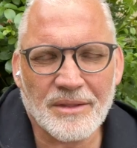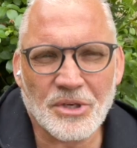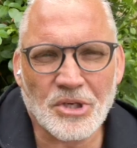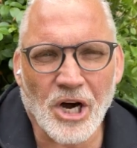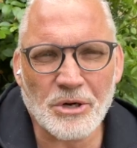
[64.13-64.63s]
The
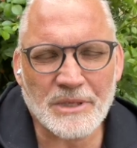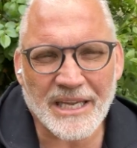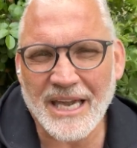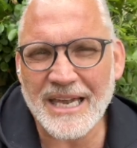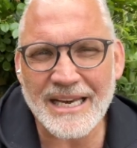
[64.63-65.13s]
dog was
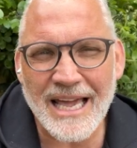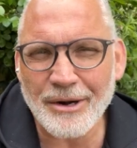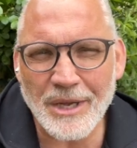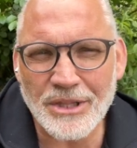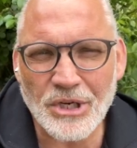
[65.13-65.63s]
like a
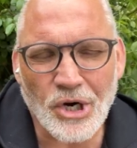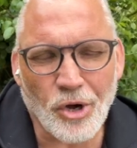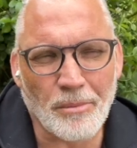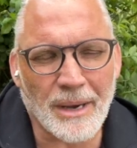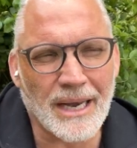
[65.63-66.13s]
canary in the
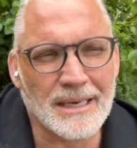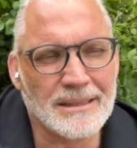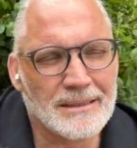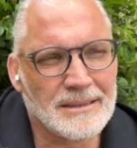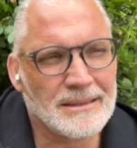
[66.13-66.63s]
coal mine,
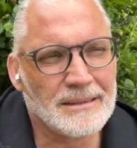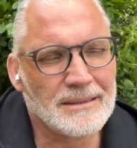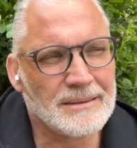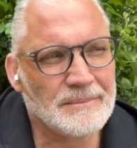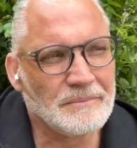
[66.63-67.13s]

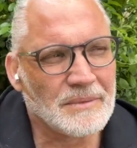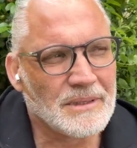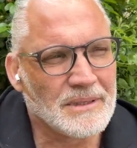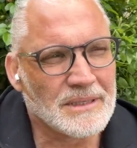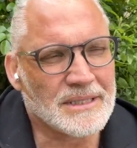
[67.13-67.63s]

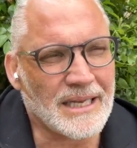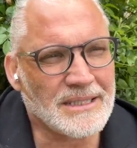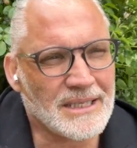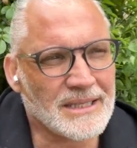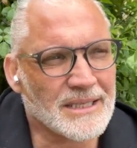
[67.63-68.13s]

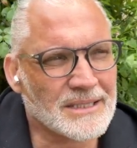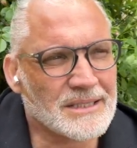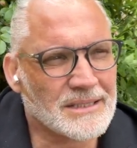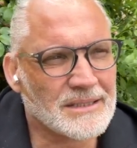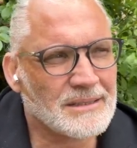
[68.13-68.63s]
sensing
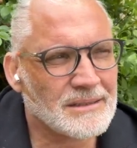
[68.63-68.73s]
this